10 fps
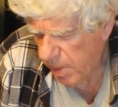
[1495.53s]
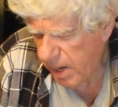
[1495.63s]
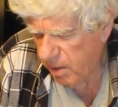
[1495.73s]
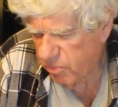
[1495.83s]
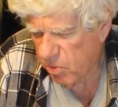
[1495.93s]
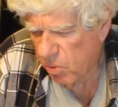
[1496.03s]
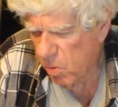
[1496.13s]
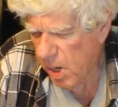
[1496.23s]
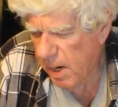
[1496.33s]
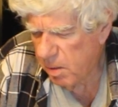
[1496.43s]
make it for a
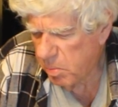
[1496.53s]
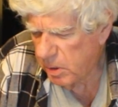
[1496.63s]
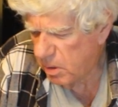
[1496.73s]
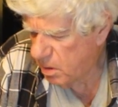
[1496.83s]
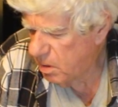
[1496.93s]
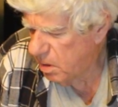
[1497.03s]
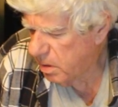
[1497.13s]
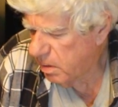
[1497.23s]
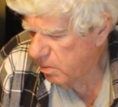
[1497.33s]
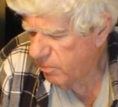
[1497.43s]
while, but
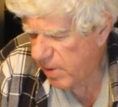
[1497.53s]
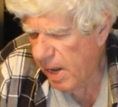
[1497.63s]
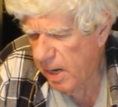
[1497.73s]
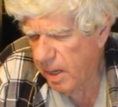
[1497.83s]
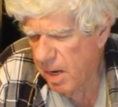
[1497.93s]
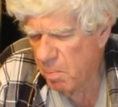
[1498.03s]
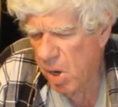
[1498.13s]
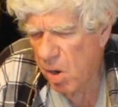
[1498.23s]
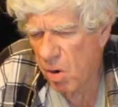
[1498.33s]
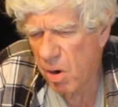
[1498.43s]
finally got
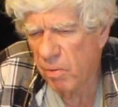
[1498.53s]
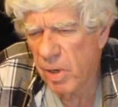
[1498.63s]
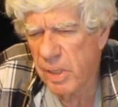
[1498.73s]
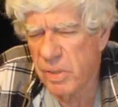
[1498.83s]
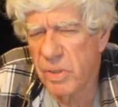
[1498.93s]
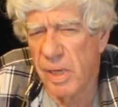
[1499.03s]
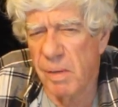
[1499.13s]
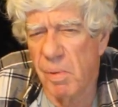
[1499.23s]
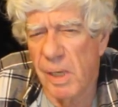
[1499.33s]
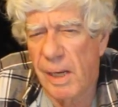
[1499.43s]
my heart rate
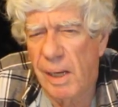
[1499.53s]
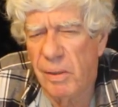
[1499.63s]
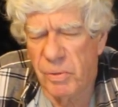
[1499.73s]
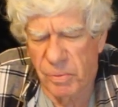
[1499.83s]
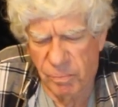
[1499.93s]
stabilized.